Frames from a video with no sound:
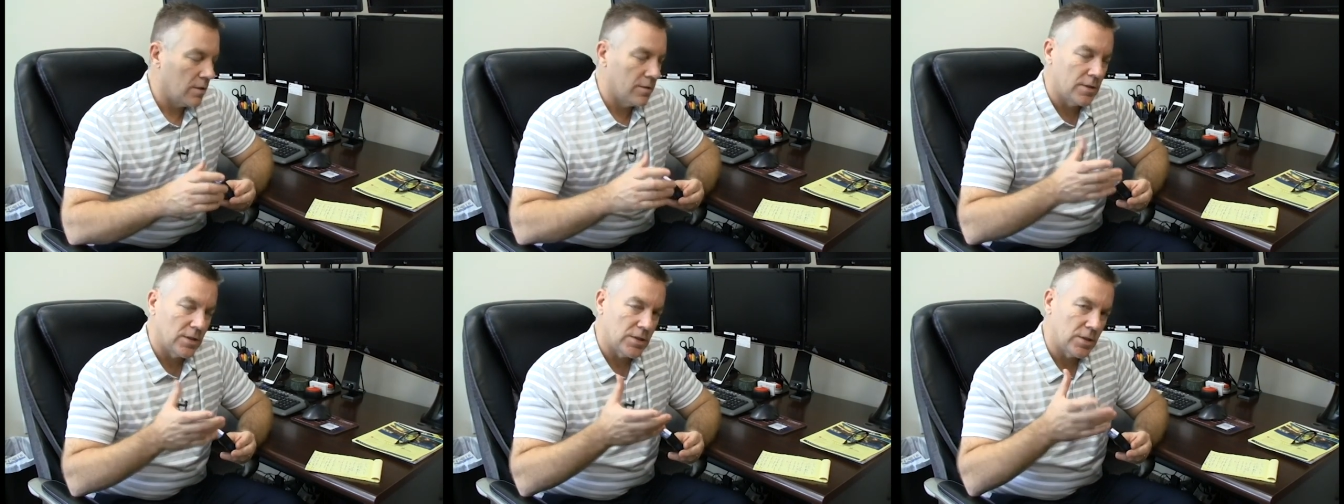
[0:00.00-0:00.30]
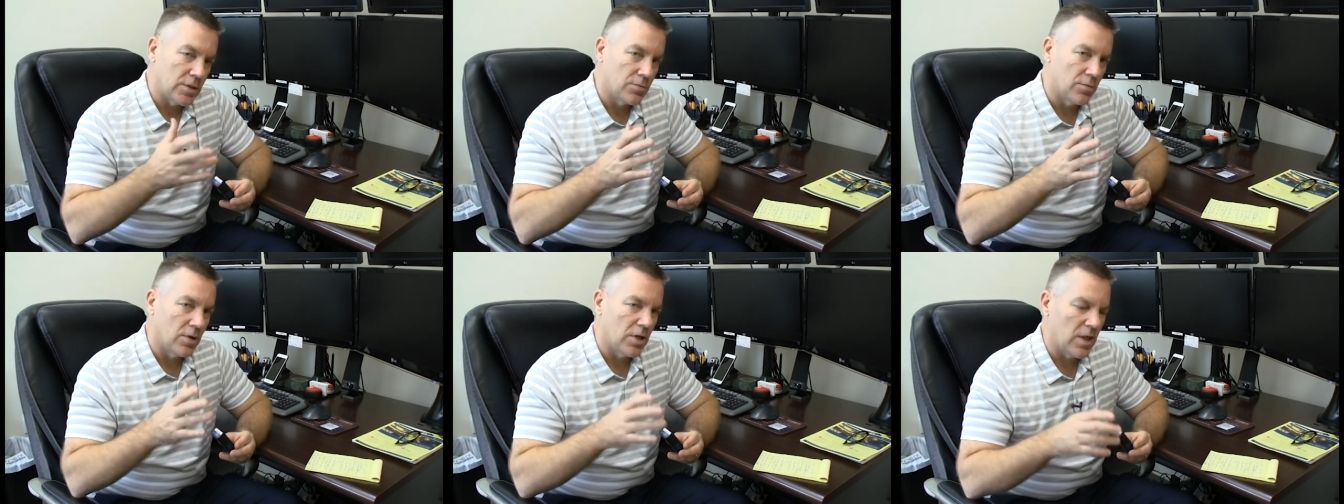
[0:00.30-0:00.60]
and this
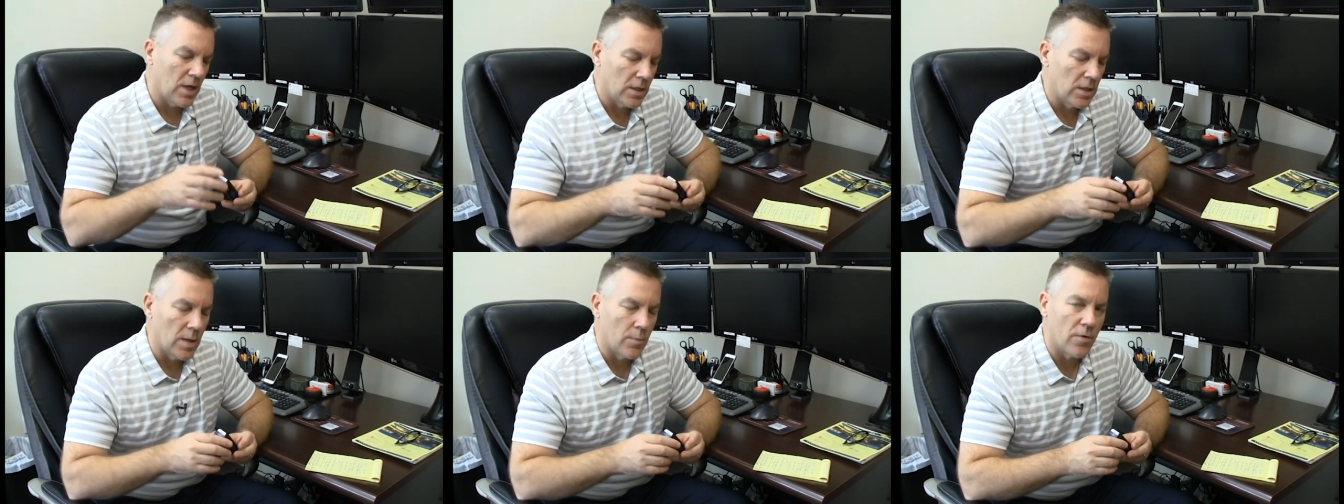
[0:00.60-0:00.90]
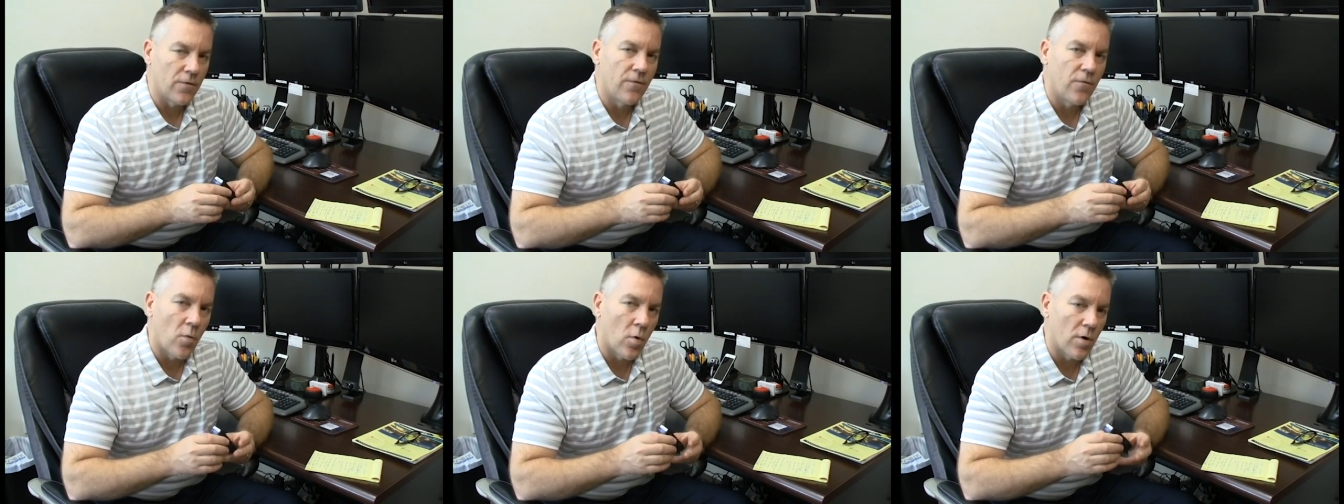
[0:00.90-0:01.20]
is really like
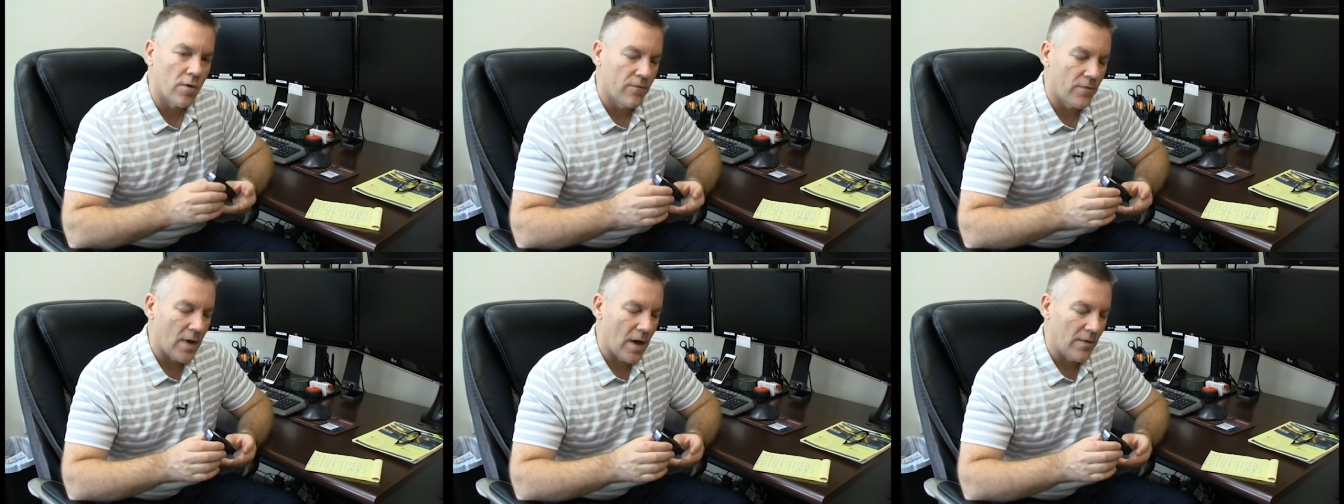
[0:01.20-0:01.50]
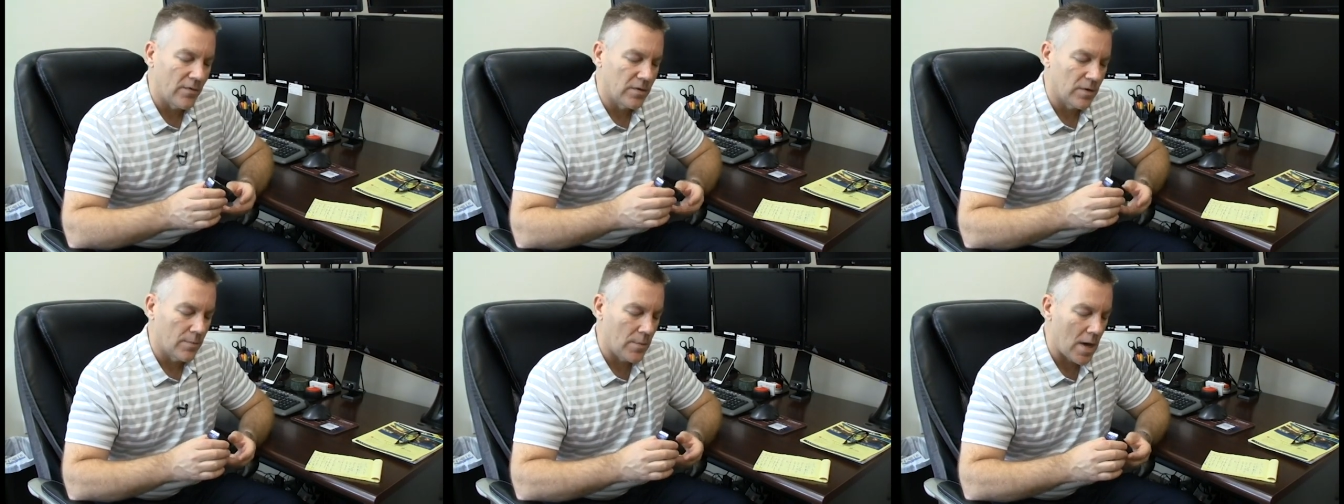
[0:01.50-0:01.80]
number four and
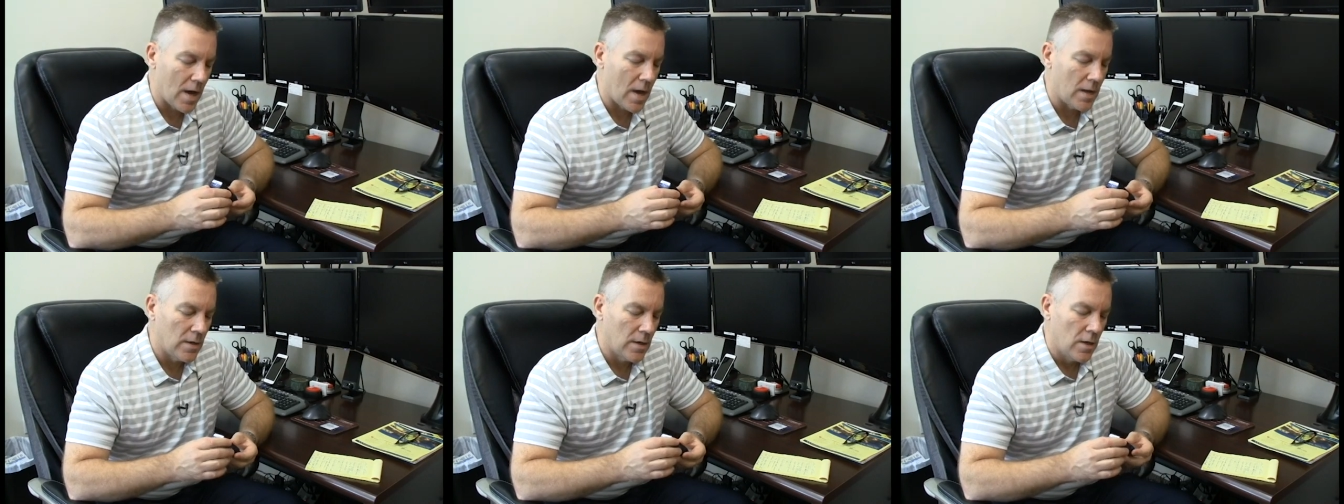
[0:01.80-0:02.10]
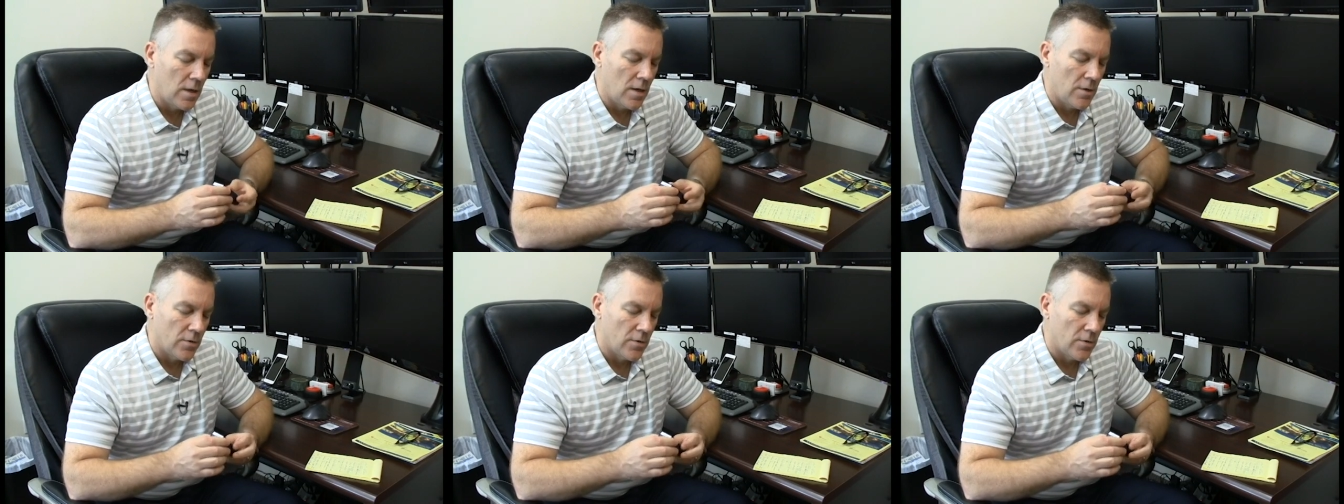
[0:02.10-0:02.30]
five combined.